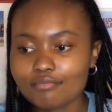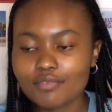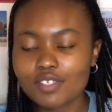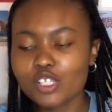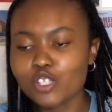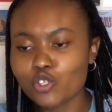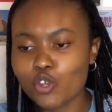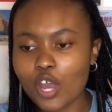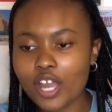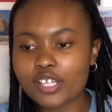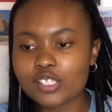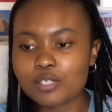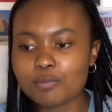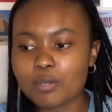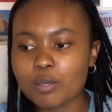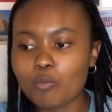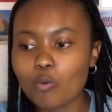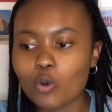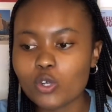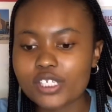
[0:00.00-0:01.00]
trying to be
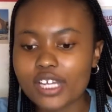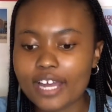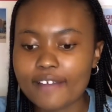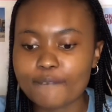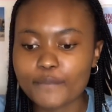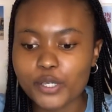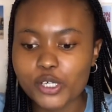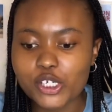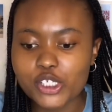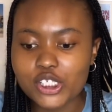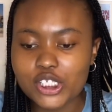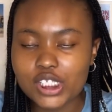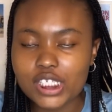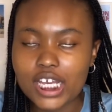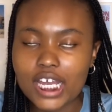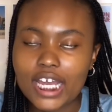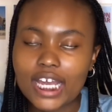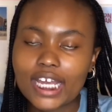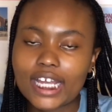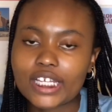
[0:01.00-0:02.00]
more diverse
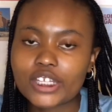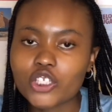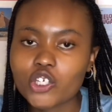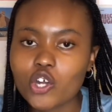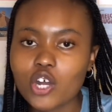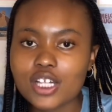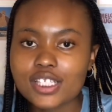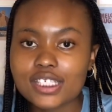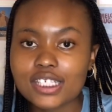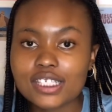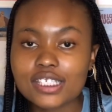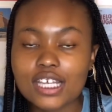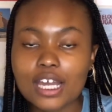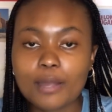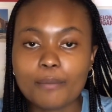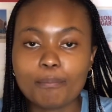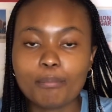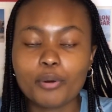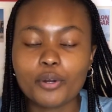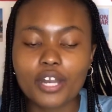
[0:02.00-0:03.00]
in the content I
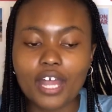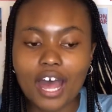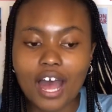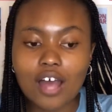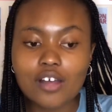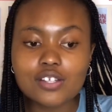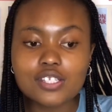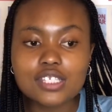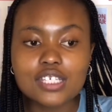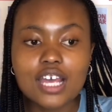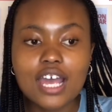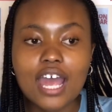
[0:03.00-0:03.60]
put out